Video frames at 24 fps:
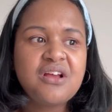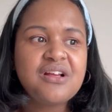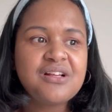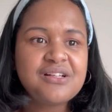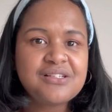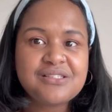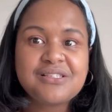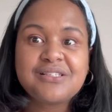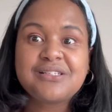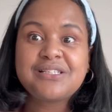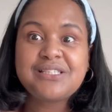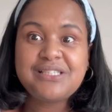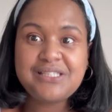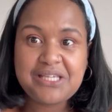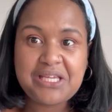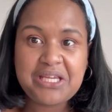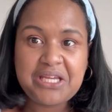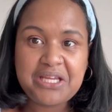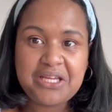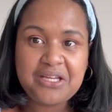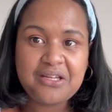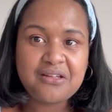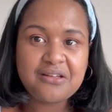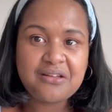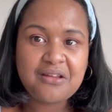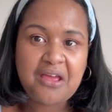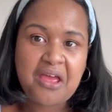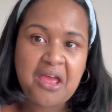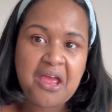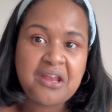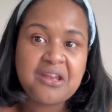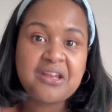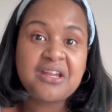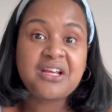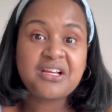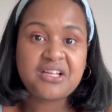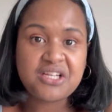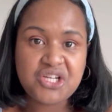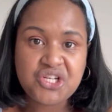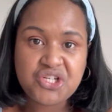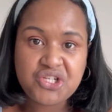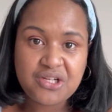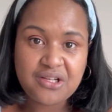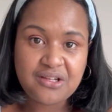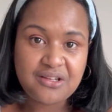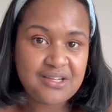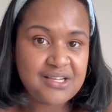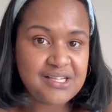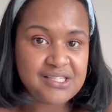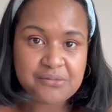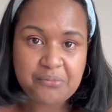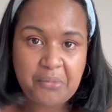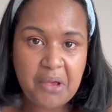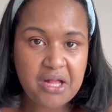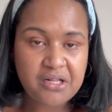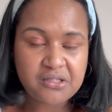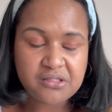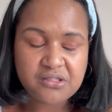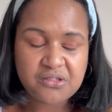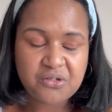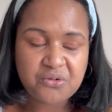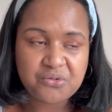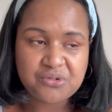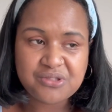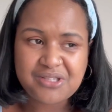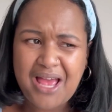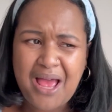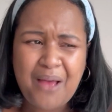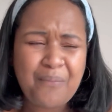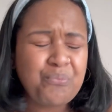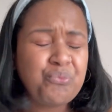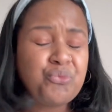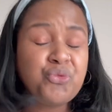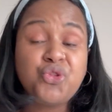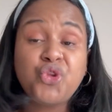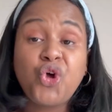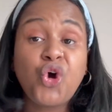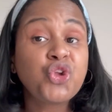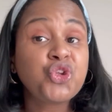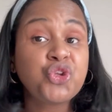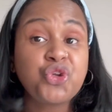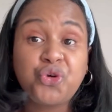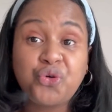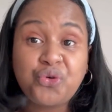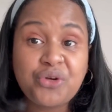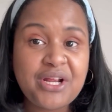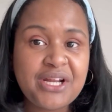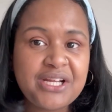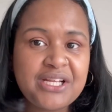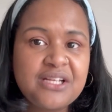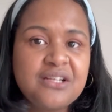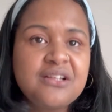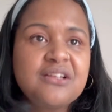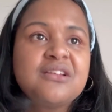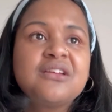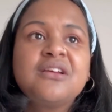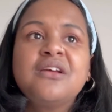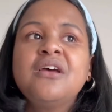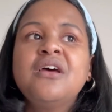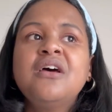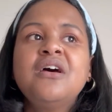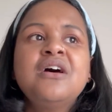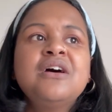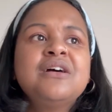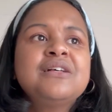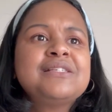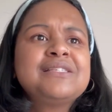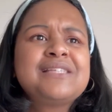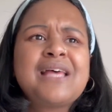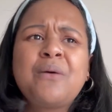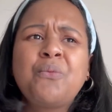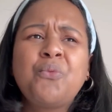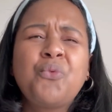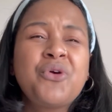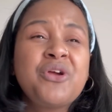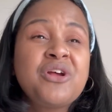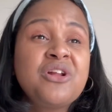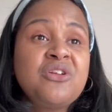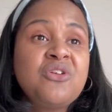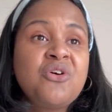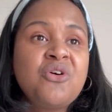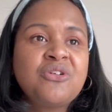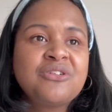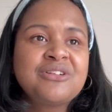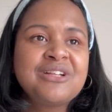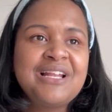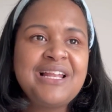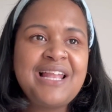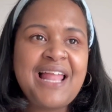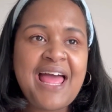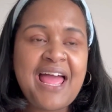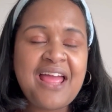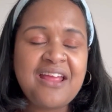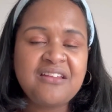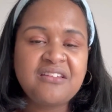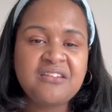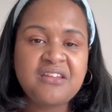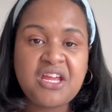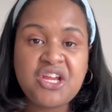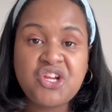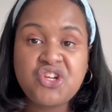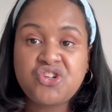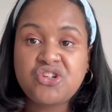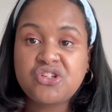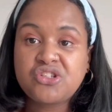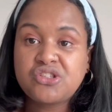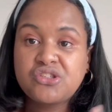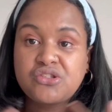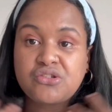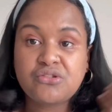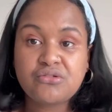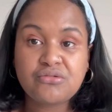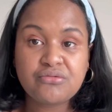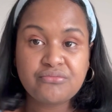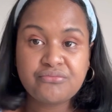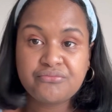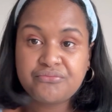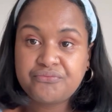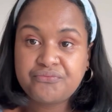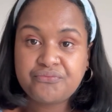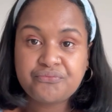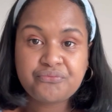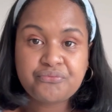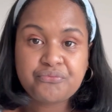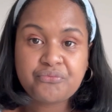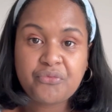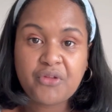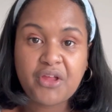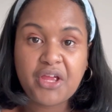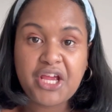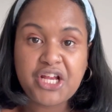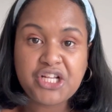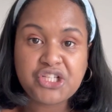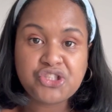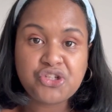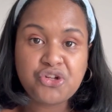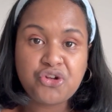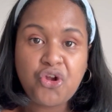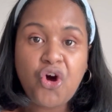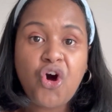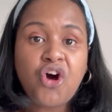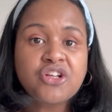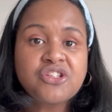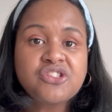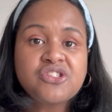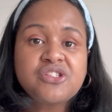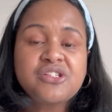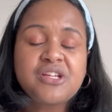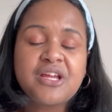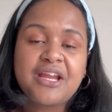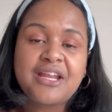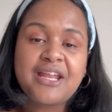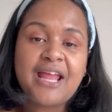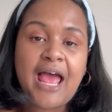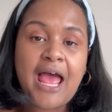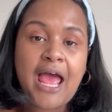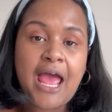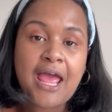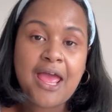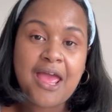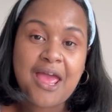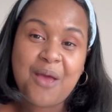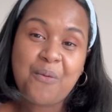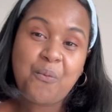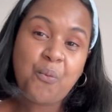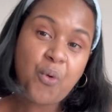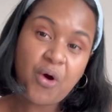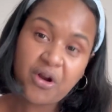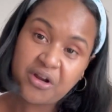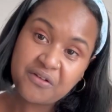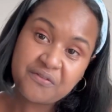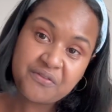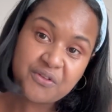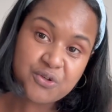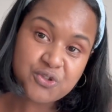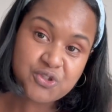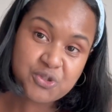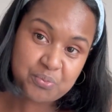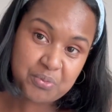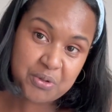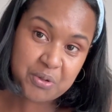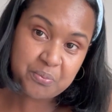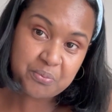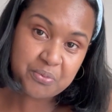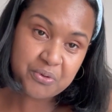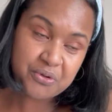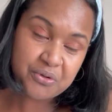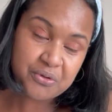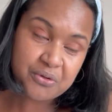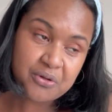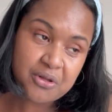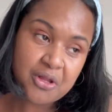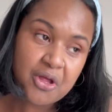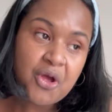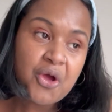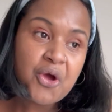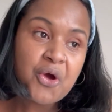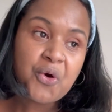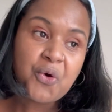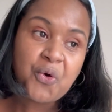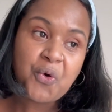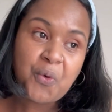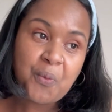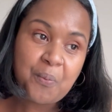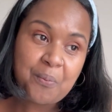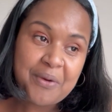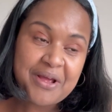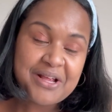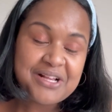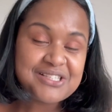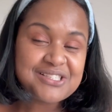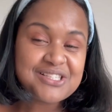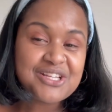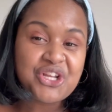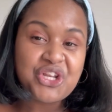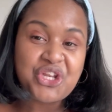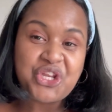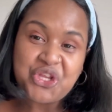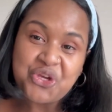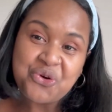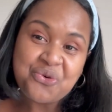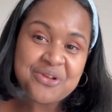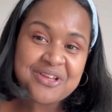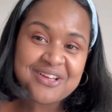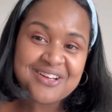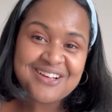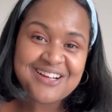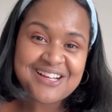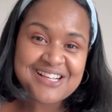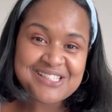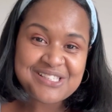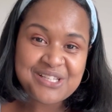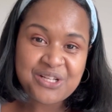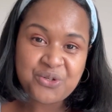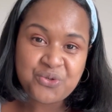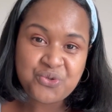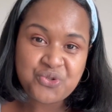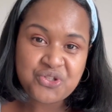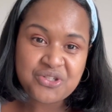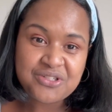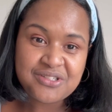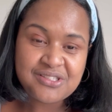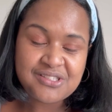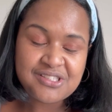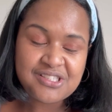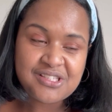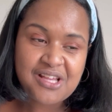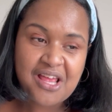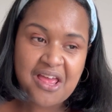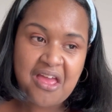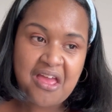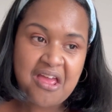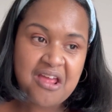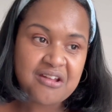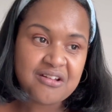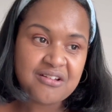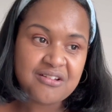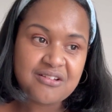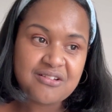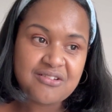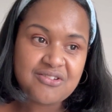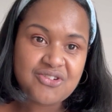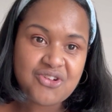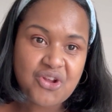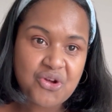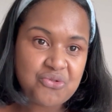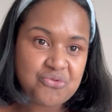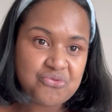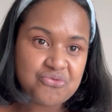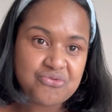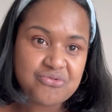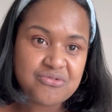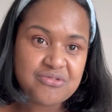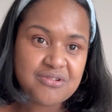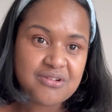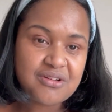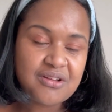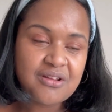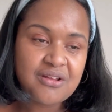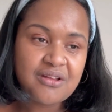succeed and reaching these milestones. I'm not good at it. Somewhere along the line, they just get lost. And I am one of those people who makes New Year resolutions and don't